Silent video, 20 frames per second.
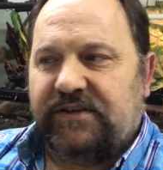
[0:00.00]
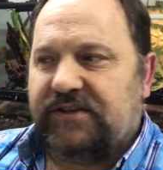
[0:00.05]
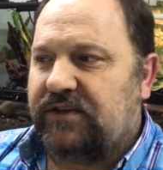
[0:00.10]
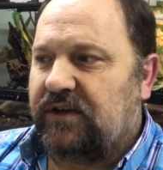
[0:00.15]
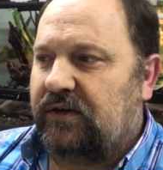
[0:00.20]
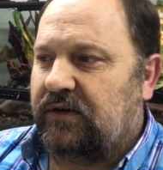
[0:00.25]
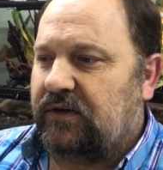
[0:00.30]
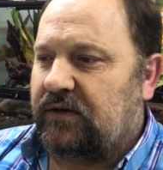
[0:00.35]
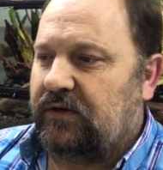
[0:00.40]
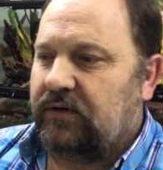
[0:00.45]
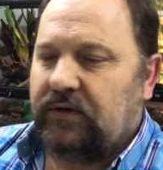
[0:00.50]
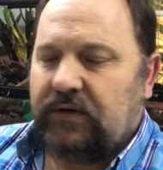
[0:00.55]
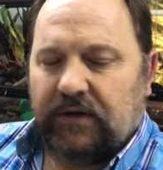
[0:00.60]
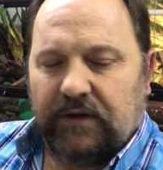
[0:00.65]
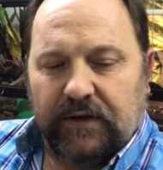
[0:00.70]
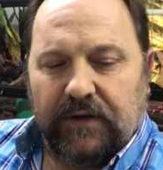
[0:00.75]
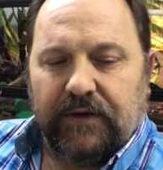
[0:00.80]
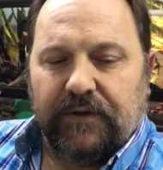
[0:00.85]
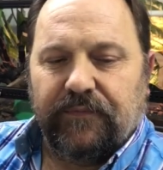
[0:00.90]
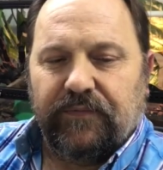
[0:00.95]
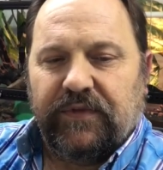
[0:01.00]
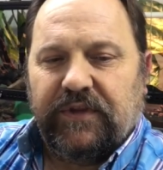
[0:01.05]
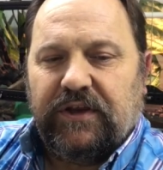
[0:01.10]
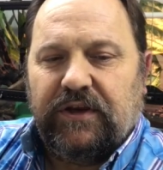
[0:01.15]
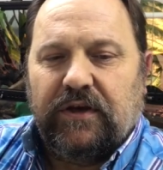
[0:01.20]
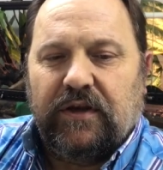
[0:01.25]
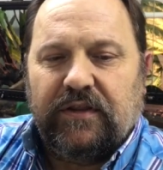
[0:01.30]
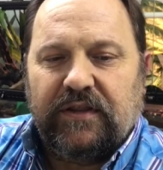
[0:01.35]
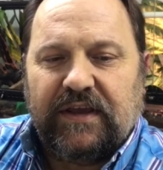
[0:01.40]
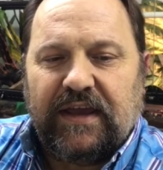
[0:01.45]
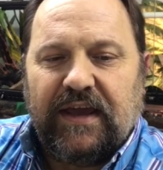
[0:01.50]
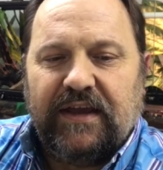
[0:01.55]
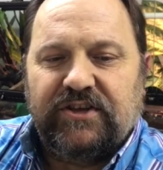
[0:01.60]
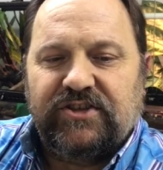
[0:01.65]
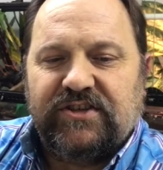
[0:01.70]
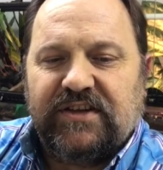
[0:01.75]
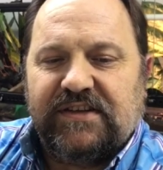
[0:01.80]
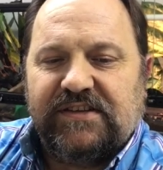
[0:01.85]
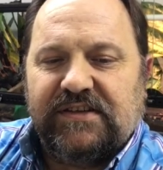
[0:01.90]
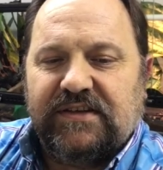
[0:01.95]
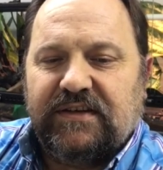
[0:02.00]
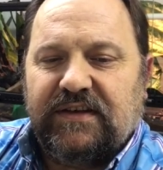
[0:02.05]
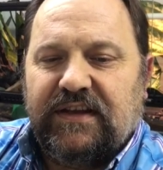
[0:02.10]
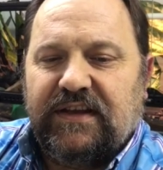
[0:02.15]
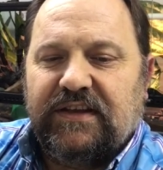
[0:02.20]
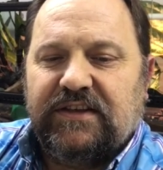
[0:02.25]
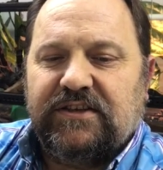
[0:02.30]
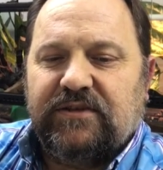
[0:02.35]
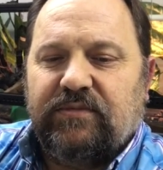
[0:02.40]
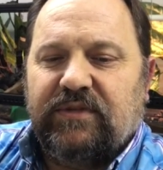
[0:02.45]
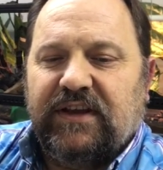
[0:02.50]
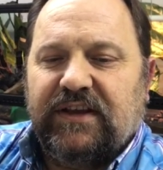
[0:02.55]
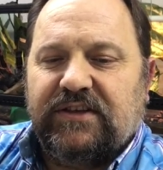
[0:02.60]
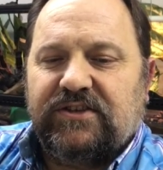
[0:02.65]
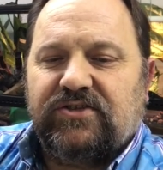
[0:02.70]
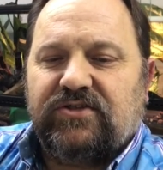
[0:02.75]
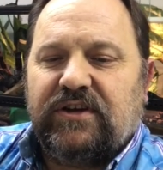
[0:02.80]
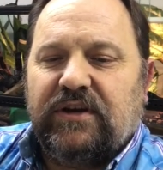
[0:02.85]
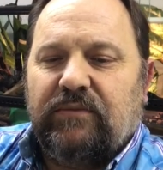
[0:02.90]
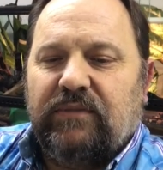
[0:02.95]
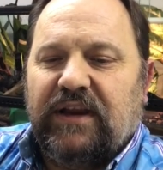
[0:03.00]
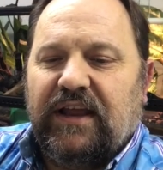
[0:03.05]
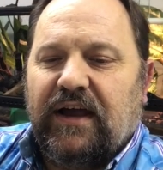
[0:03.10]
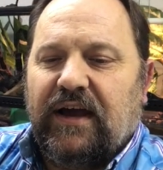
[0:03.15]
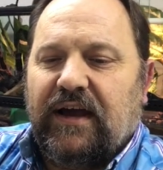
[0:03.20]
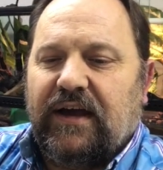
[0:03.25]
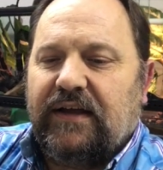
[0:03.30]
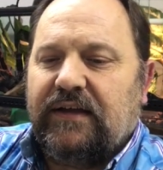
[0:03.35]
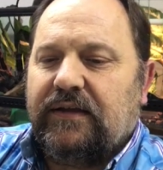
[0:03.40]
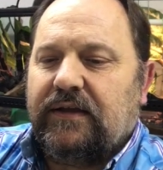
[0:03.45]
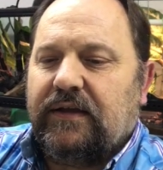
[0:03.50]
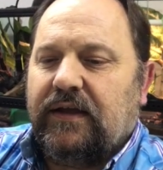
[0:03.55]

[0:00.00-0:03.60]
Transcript: So you know, the cage doesn't need to be extremely high,